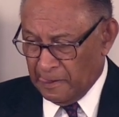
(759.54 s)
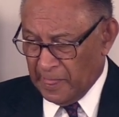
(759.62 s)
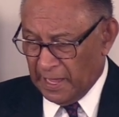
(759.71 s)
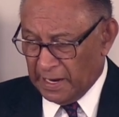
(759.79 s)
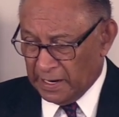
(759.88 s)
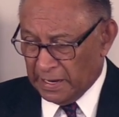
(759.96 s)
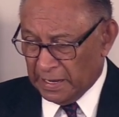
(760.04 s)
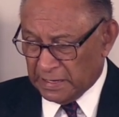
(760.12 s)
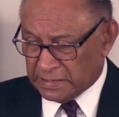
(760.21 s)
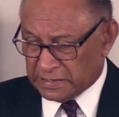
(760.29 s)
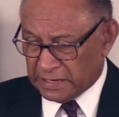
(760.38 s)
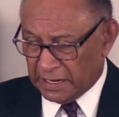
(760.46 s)
And he
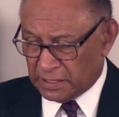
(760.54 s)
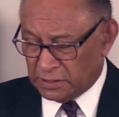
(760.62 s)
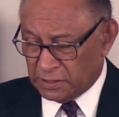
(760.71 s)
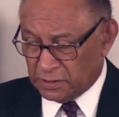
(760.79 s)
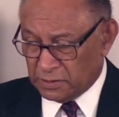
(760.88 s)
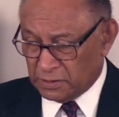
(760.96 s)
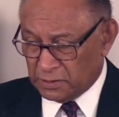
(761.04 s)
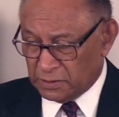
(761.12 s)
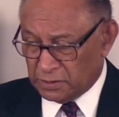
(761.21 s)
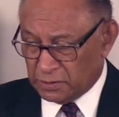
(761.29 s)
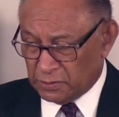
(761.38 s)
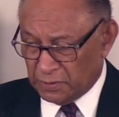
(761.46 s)
said
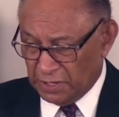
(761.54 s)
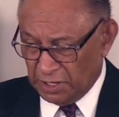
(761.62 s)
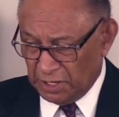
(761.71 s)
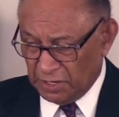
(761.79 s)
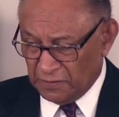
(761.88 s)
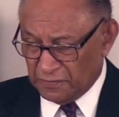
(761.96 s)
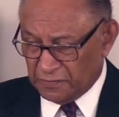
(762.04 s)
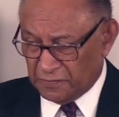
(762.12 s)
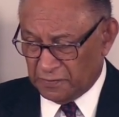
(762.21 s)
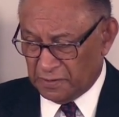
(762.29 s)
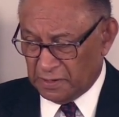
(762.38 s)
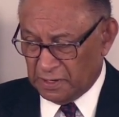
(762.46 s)
to Eve,
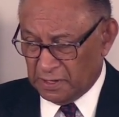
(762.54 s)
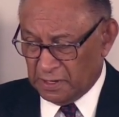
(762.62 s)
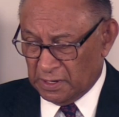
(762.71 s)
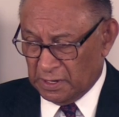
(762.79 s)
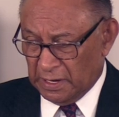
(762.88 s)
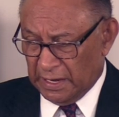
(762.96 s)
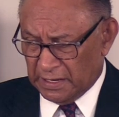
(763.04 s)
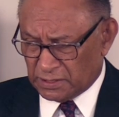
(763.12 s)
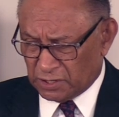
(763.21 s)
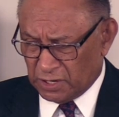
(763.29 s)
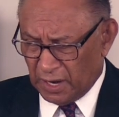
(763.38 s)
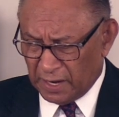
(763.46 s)
has
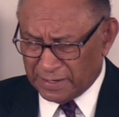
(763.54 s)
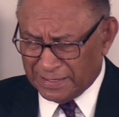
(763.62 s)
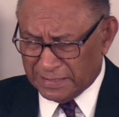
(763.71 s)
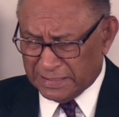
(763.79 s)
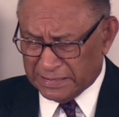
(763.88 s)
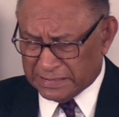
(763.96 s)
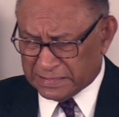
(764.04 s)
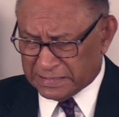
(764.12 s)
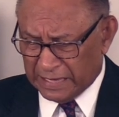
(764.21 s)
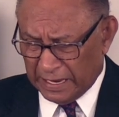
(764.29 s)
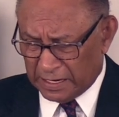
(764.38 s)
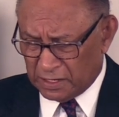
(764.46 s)
God indeed
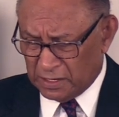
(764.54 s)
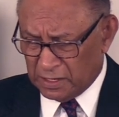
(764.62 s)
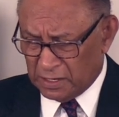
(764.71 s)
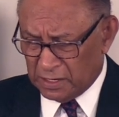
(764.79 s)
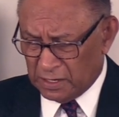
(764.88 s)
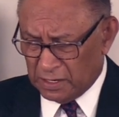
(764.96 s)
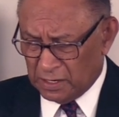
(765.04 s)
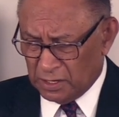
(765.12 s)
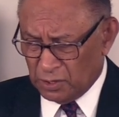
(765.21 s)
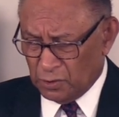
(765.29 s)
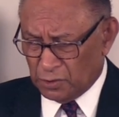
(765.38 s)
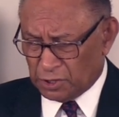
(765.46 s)
said,
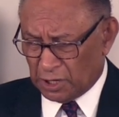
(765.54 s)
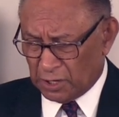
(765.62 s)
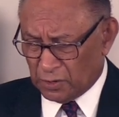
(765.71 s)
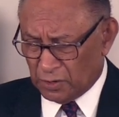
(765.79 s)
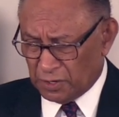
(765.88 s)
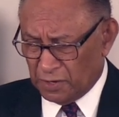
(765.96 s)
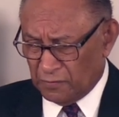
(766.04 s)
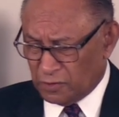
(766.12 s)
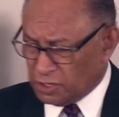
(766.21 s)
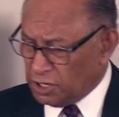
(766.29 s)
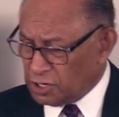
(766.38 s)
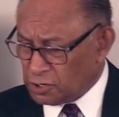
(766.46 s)
You shall not eat." You
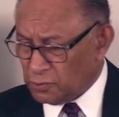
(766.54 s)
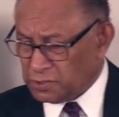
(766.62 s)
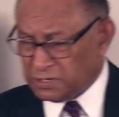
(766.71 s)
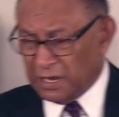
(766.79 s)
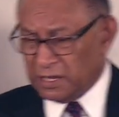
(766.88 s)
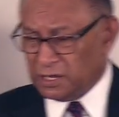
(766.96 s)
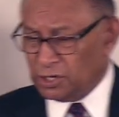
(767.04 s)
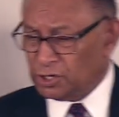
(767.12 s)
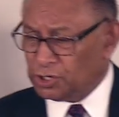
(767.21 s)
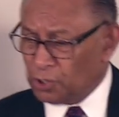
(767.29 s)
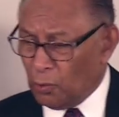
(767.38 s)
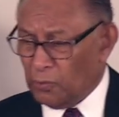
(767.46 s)
see, so Satan
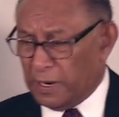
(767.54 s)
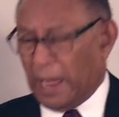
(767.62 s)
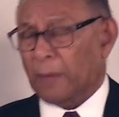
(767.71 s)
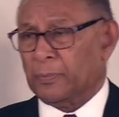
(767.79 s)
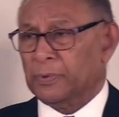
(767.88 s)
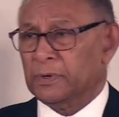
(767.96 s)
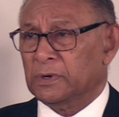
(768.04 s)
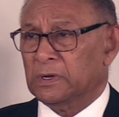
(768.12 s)
showed up